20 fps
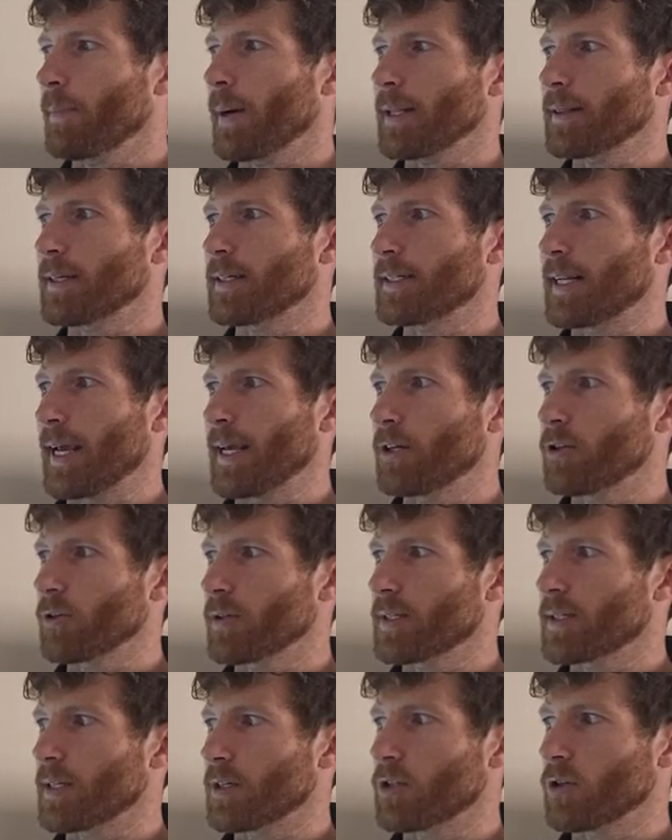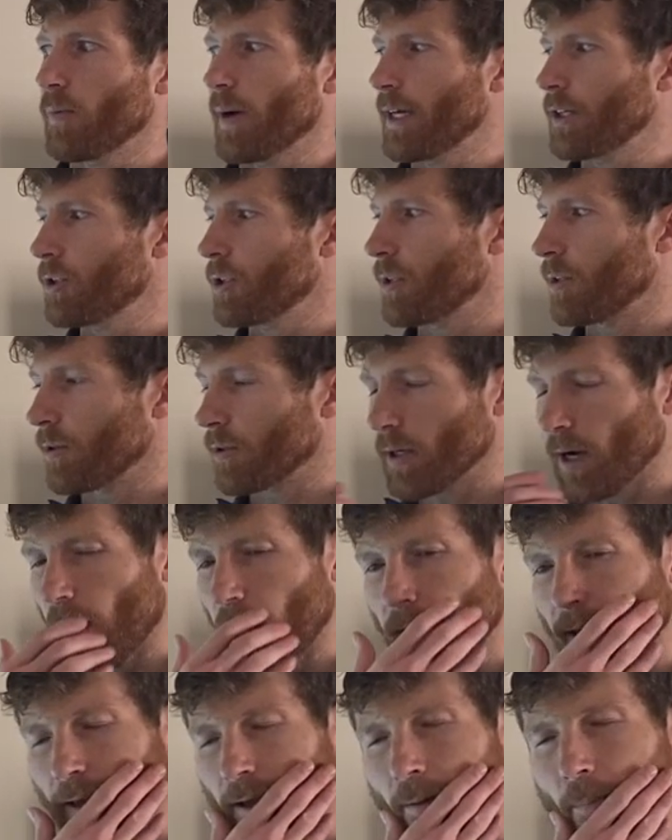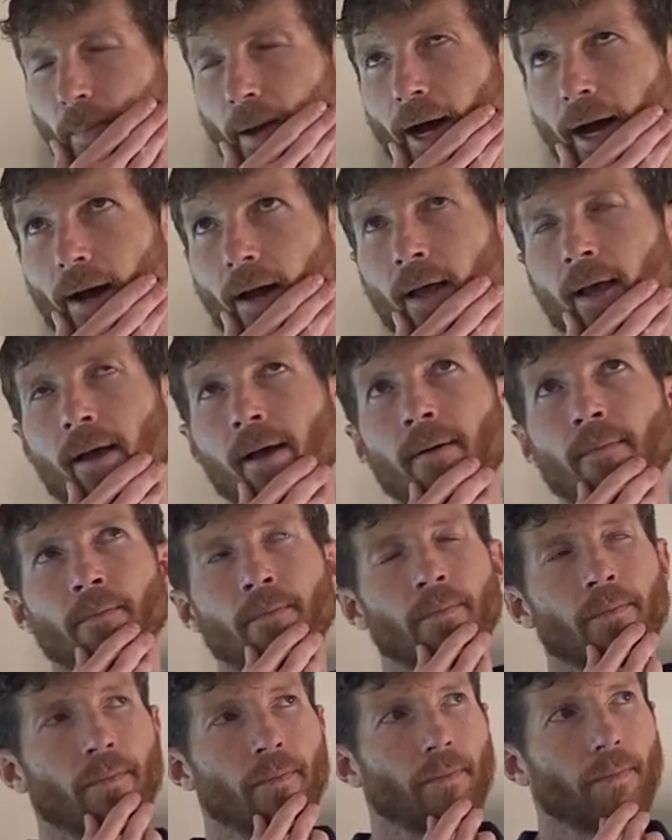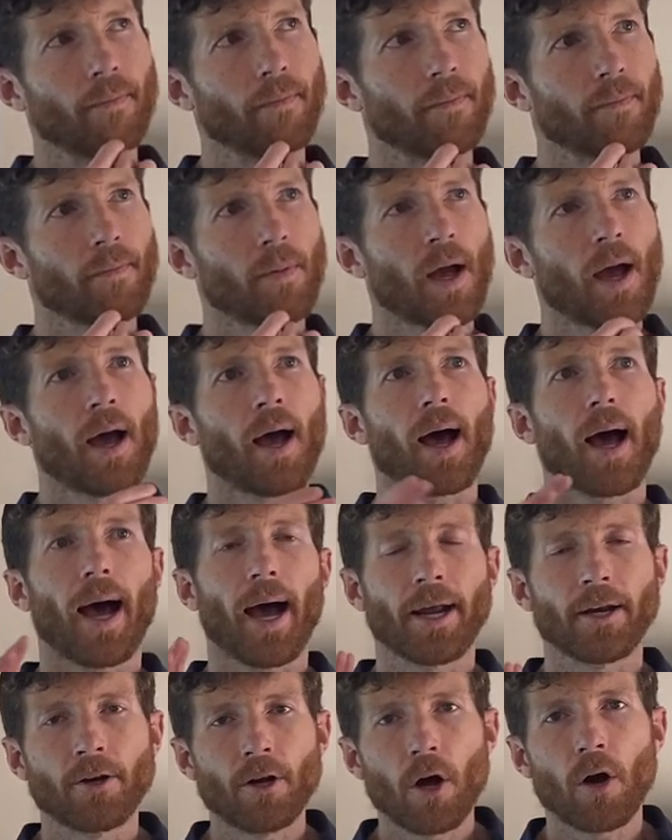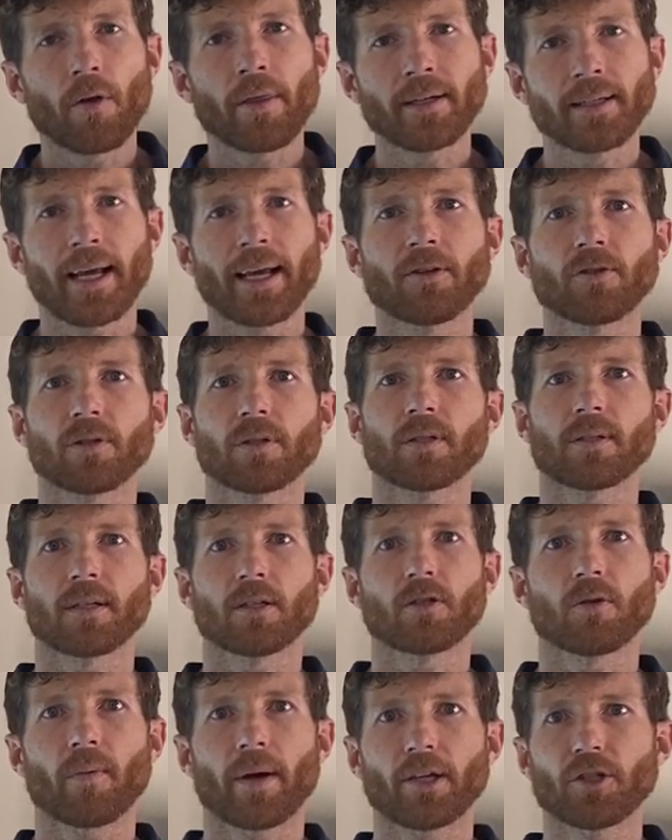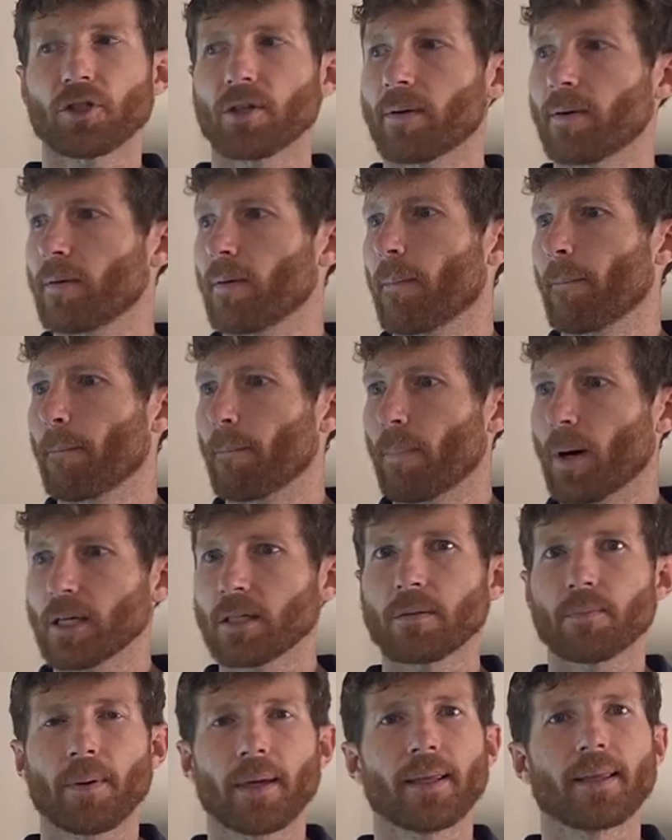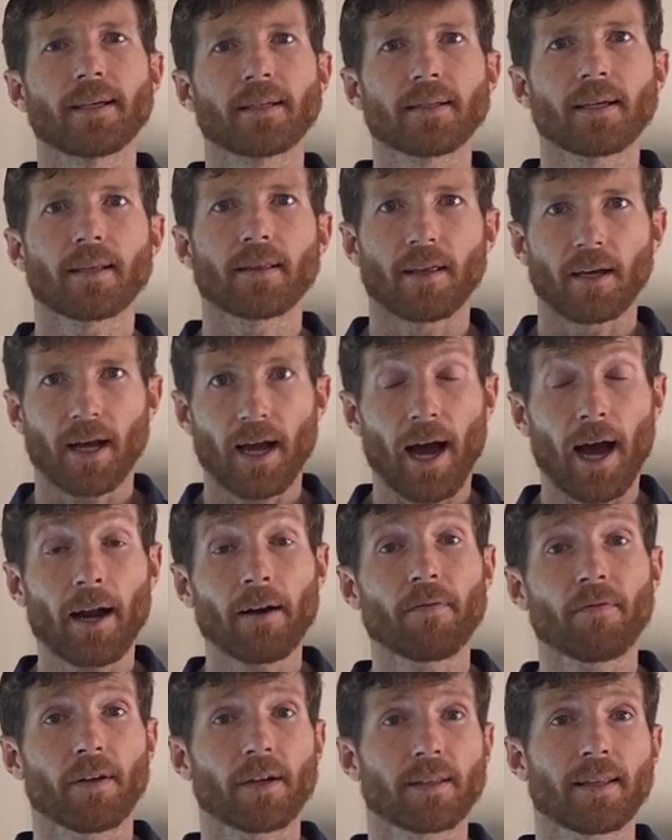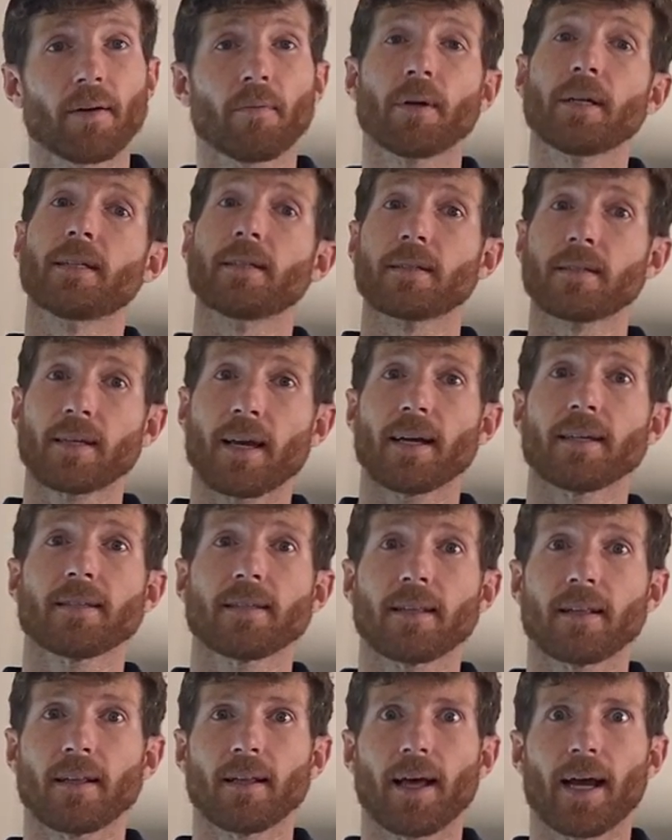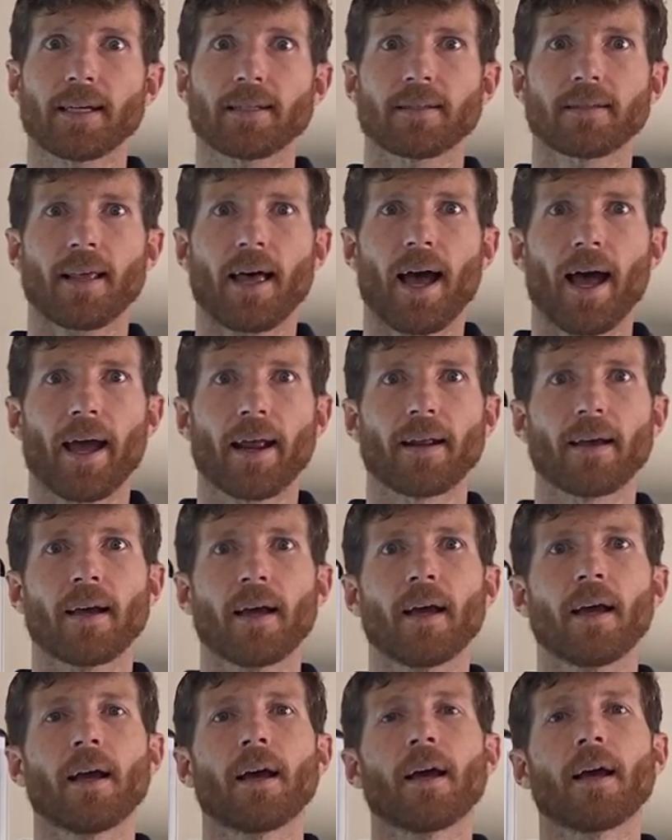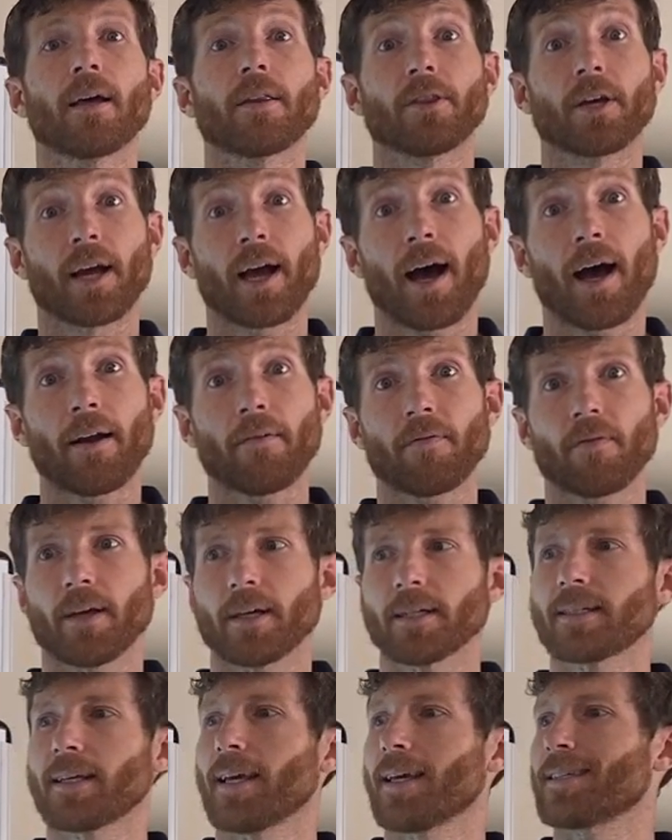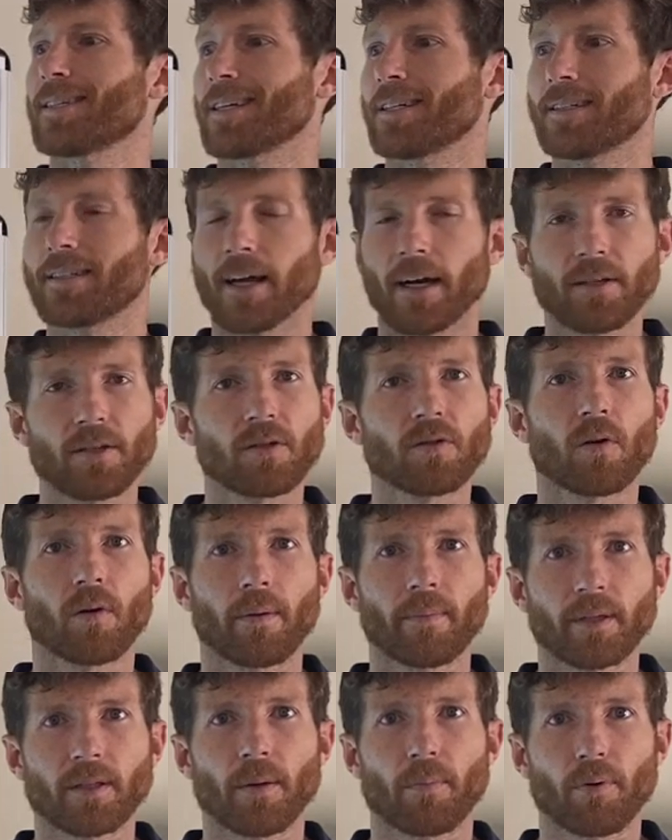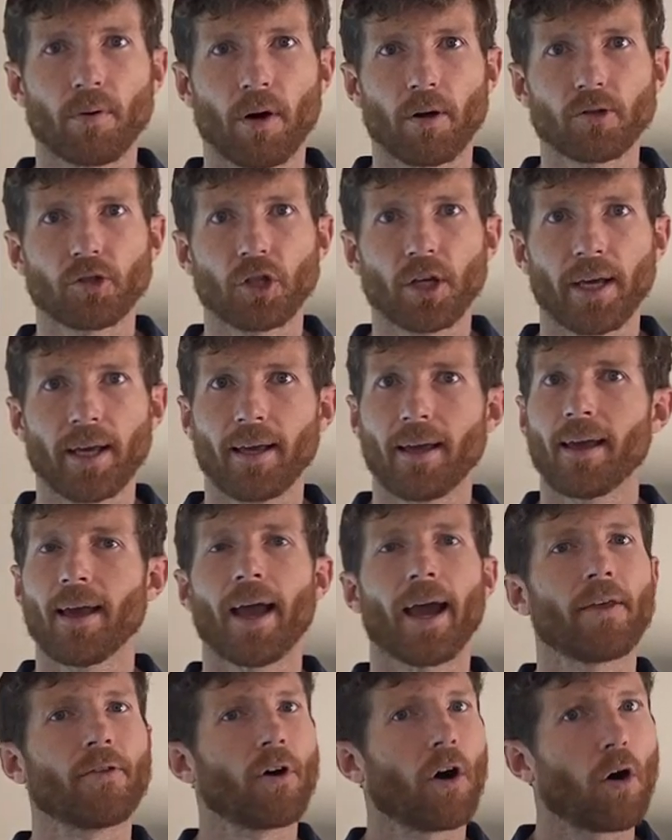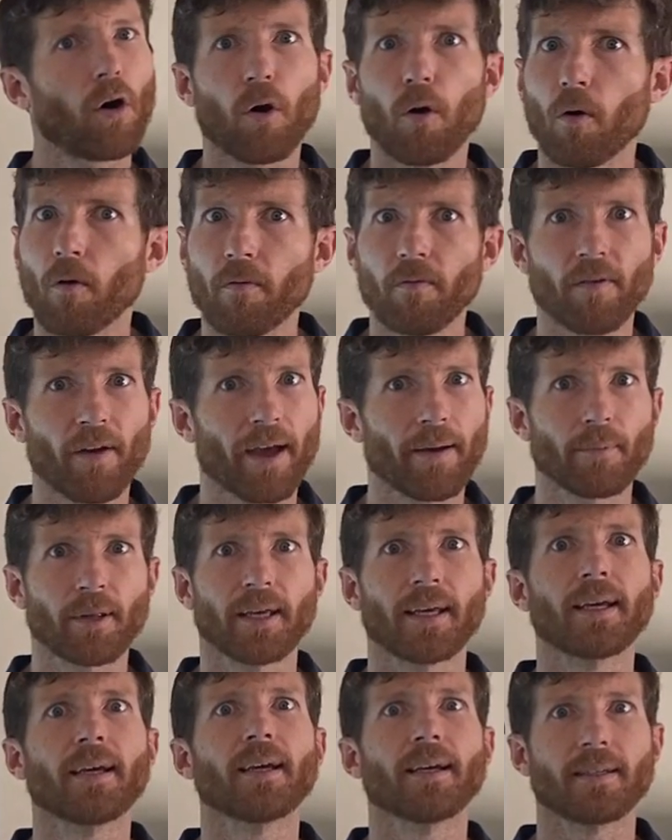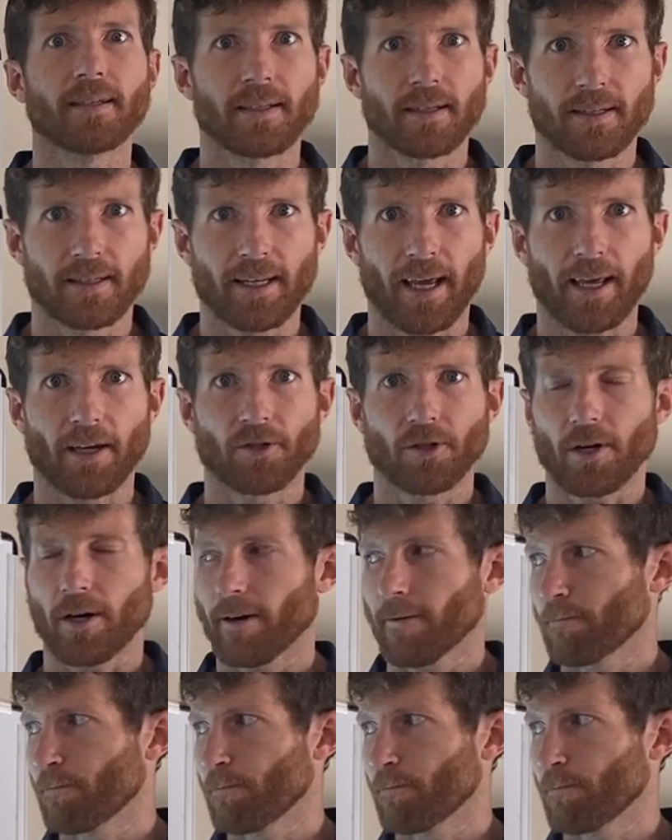about the dangerous situation they're talking about, hmm, I know the dangerous situation must be this the conflict that we discussed in the last slide. The conflict is a dust storm is approaching and the whole family is in danger.